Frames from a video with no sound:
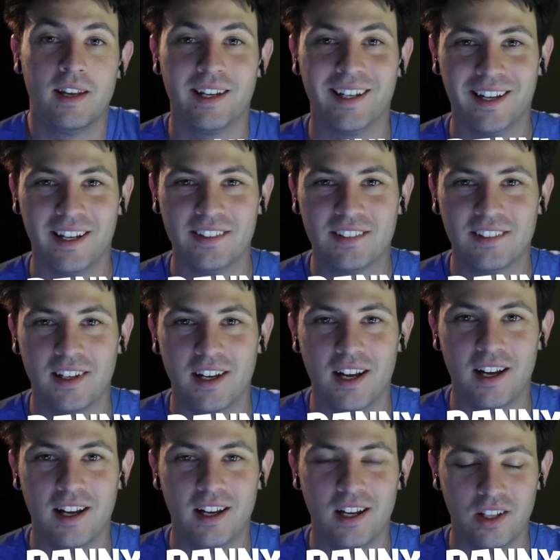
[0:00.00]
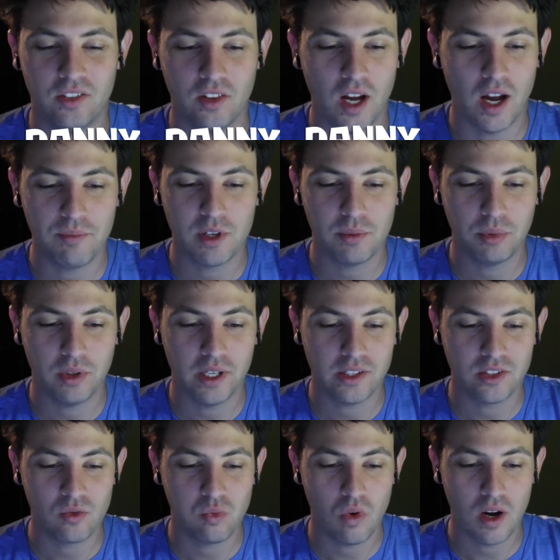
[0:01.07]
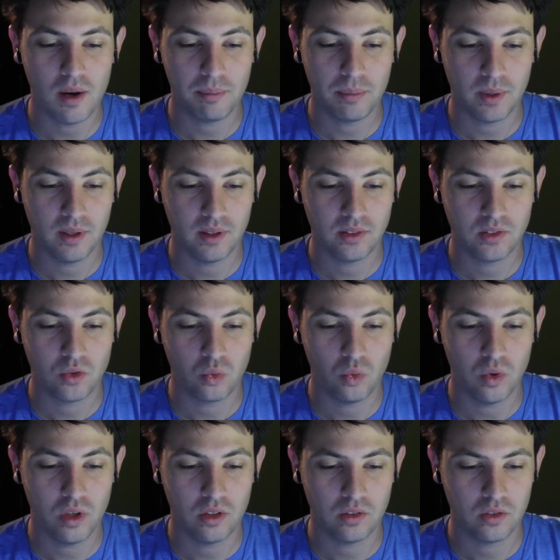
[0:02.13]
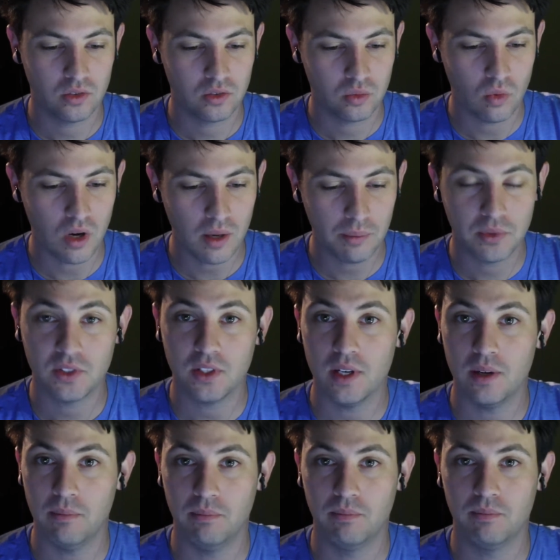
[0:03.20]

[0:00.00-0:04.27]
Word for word: Hey guys, uh, I'm gonna play Swamp sw Swamp Sim.